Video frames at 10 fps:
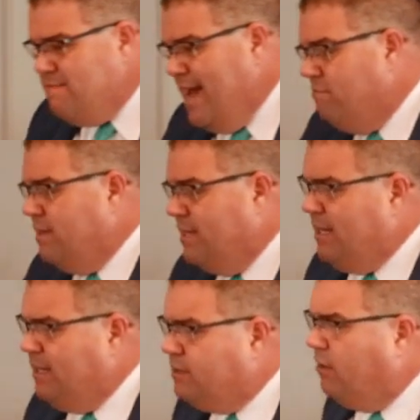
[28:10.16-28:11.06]
and began to
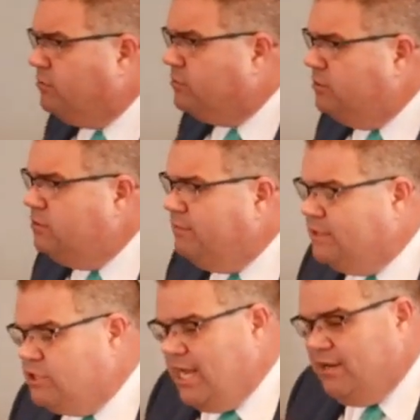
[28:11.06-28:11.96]
talk to him and
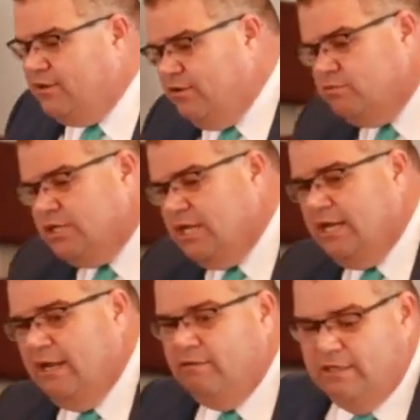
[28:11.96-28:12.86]
said to him, said,
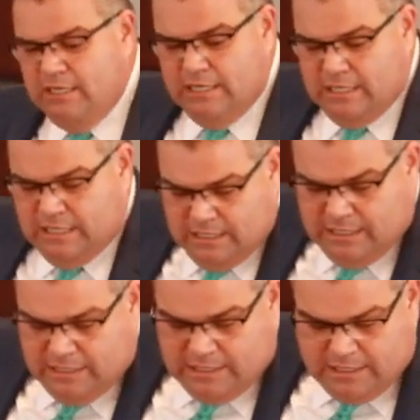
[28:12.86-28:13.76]
Now,
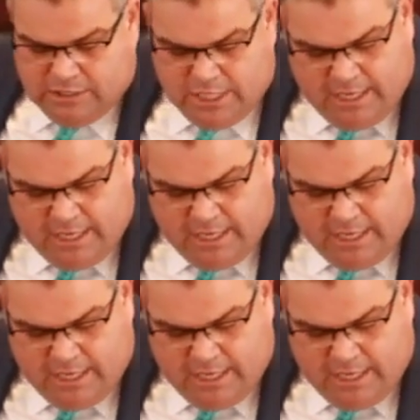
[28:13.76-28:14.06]
said, if,